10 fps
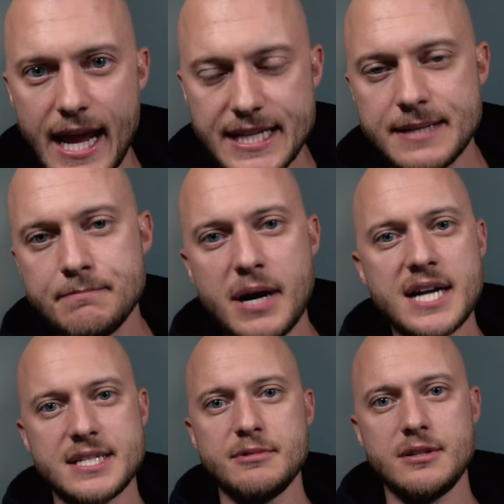It's
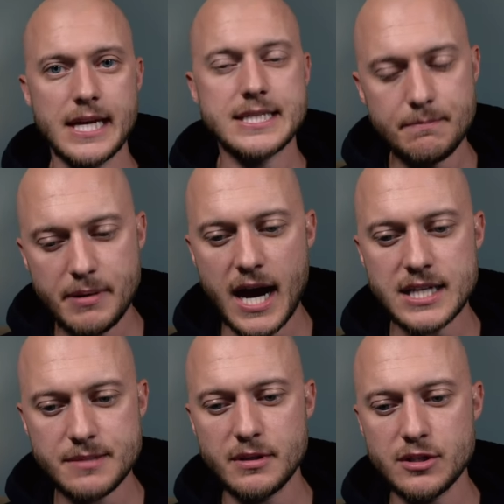impossible. It's
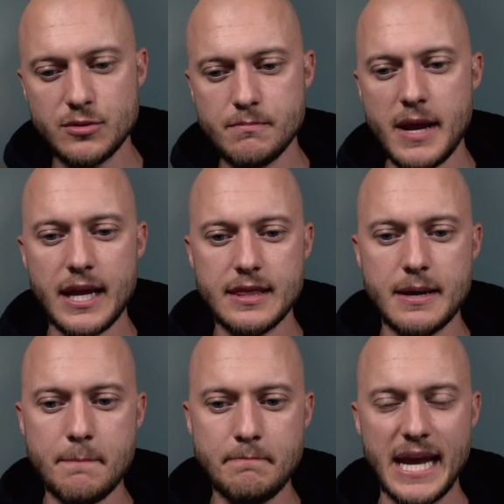impossible to make
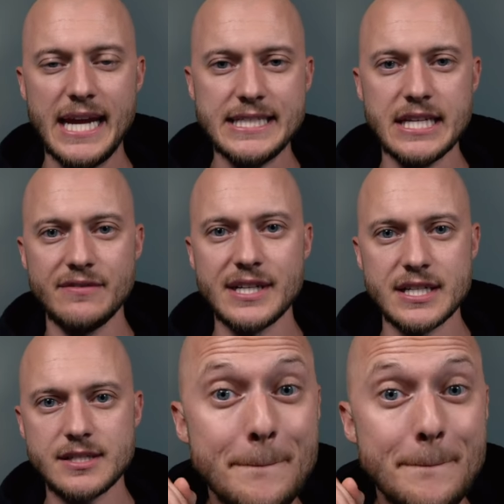them pay dividends,